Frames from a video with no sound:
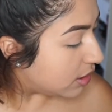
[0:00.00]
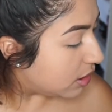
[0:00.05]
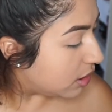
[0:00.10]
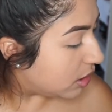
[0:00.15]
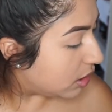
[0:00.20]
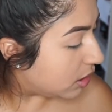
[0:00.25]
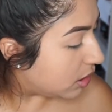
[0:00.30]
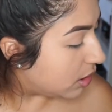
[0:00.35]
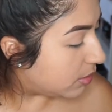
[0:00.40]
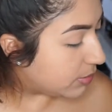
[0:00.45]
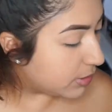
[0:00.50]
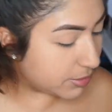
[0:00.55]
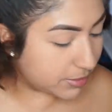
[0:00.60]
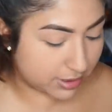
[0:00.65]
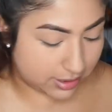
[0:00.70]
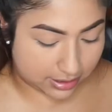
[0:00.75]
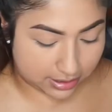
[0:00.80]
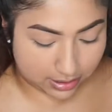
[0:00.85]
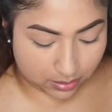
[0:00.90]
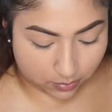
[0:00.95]
Let
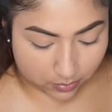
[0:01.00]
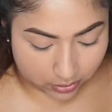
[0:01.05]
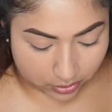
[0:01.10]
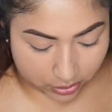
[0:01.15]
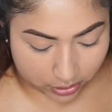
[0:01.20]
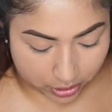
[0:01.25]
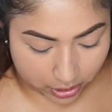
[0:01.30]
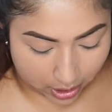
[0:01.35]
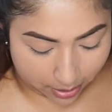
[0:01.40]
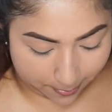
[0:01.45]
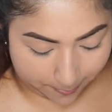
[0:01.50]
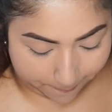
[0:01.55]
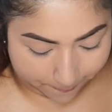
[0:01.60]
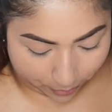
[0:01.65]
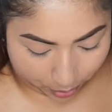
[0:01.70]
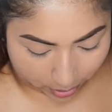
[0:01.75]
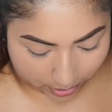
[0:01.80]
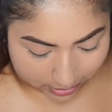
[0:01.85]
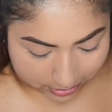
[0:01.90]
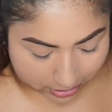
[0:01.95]
me see which
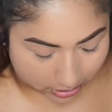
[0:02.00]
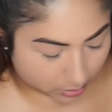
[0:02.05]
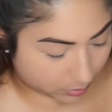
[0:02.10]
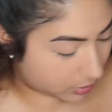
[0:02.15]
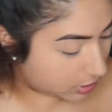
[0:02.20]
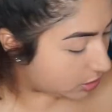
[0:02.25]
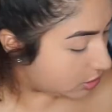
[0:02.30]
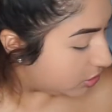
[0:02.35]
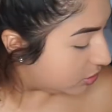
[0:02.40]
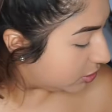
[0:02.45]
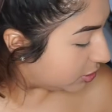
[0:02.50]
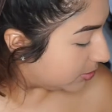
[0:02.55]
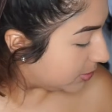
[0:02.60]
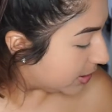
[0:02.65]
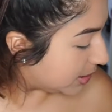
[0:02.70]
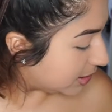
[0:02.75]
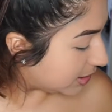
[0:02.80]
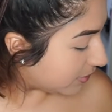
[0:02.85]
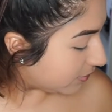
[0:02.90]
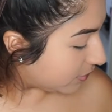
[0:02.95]
bronzer I want to use,
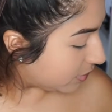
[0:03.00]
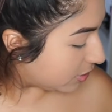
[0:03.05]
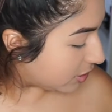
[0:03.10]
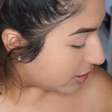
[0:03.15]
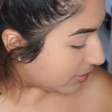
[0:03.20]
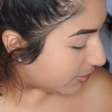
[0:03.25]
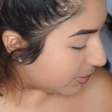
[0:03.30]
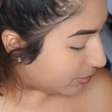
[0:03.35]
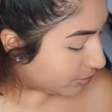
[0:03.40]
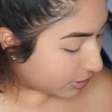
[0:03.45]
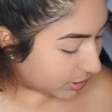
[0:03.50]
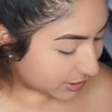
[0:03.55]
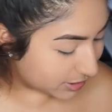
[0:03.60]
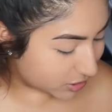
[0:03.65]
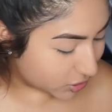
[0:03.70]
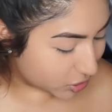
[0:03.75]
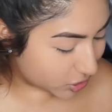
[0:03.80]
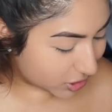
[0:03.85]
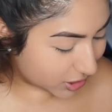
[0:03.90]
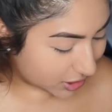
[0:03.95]
because I feel like my
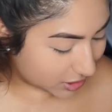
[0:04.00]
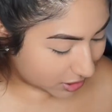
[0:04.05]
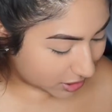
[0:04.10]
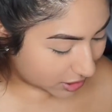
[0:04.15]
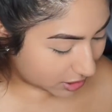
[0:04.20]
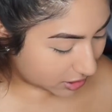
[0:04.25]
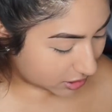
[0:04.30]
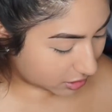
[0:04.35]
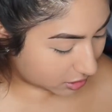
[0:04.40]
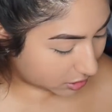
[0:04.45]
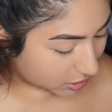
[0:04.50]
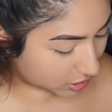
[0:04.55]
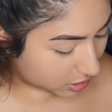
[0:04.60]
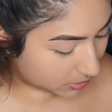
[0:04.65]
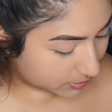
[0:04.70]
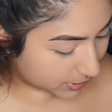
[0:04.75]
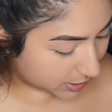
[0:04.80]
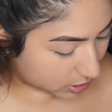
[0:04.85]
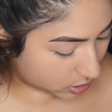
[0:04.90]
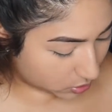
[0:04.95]
bronzers are getting a
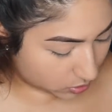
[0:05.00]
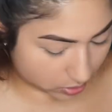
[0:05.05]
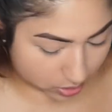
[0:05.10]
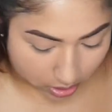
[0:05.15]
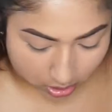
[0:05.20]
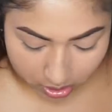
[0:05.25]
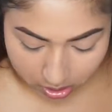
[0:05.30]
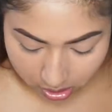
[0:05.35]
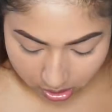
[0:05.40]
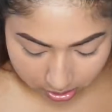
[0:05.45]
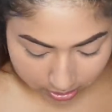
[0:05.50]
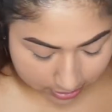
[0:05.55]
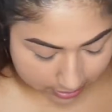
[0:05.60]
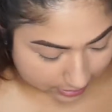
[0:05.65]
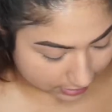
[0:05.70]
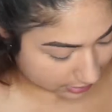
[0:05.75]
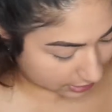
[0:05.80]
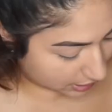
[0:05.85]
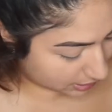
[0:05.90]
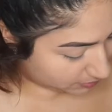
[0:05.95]
little bit too dark
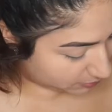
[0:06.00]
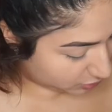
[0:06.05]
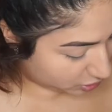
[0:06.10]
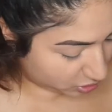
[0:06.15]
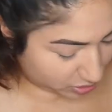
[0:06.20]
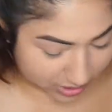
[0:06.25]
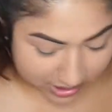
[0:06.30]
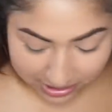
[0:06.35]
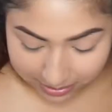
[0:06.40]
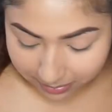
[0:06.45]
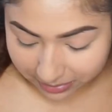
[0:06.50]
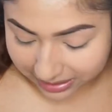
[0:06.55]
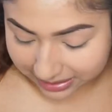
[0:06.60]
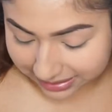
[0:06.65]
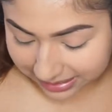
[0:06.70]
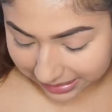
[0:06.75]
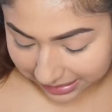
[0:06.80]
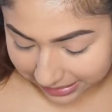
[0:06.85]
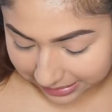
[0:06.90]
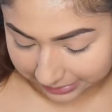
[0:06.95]
since I'm losing my
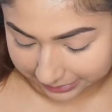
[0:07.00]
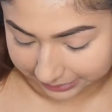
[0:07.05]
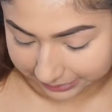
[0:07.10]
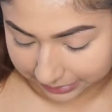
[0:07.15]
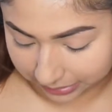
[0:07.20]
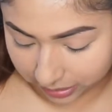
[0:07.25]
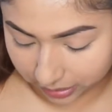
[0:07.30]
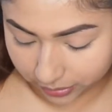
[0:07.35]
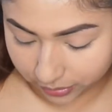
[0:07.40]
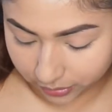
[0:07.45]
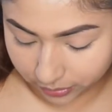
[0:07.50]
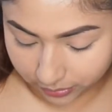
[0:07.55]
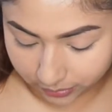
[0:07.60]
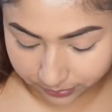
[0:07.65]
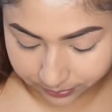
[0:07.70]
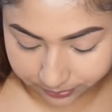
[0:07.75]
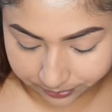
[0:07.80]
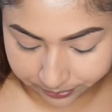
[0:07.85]
tan a little.